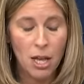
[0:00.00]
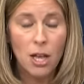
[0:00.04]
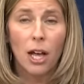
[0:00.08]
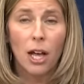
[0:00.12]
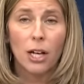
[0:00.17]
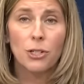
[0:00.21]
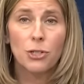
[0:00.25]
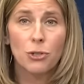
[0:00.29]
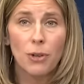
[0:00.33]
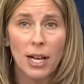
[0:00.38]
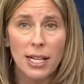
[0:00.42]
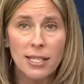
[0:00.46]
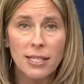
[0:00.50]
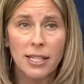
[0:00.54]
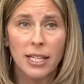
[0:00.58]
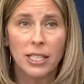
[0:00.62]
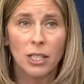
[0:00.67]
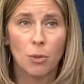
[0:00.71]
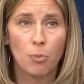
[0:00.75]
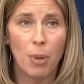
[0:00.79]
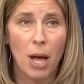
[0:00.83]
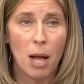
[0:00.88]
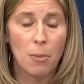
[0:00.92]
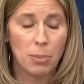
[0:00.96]
addressing
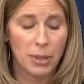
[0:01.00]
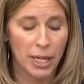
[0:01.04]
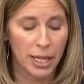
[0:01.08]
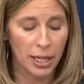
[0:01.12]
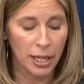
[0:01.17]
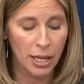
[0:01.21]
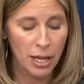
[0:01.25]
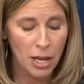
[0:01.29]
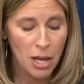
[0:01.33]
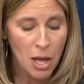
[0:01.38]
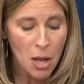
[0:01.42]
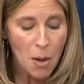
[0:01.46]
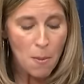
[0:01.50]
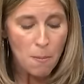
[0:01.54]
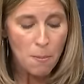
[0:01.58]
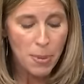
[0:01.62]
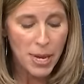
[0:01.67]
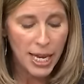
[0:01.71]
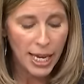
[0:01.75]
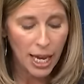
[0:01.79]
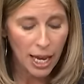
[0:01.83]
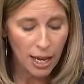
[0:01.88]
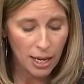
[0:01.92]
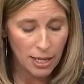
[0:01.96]
the public
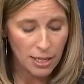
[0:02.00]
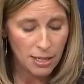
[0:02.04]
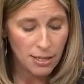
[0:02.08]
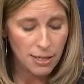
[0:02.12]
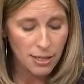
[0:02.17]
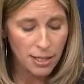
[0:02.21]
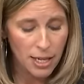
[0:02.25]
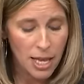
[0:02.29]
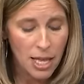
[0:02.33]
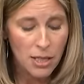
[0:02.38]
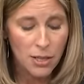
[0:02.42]
because